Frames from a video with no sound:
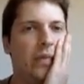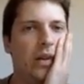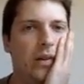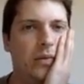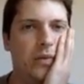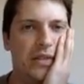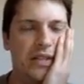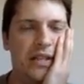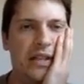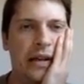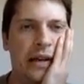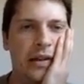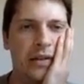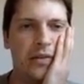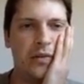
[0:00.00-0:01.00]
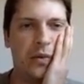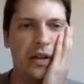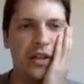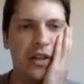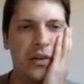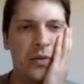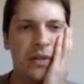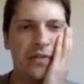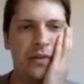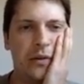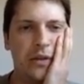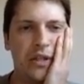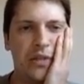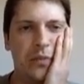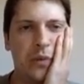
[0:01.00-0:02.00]
we see that when Q is
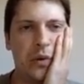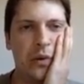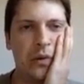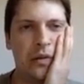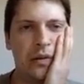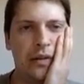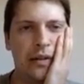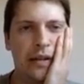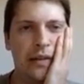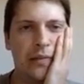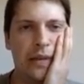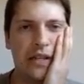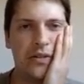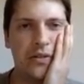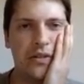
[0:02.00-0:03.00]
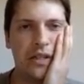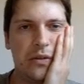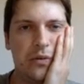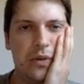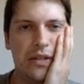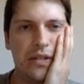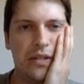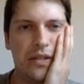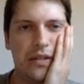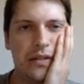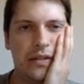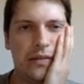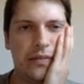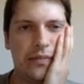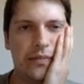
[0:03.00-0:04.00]
very small, then master sequence
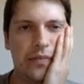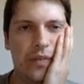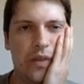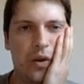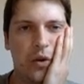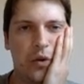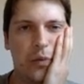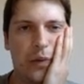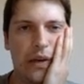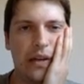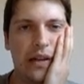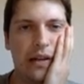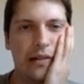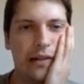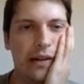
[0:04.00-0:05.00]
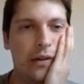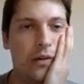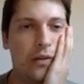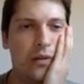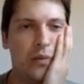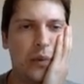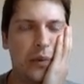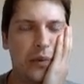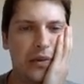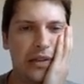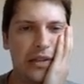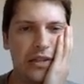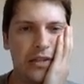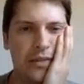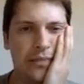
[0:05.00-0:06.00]
occupy nearly all the
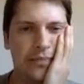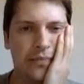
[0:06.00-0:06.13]
population.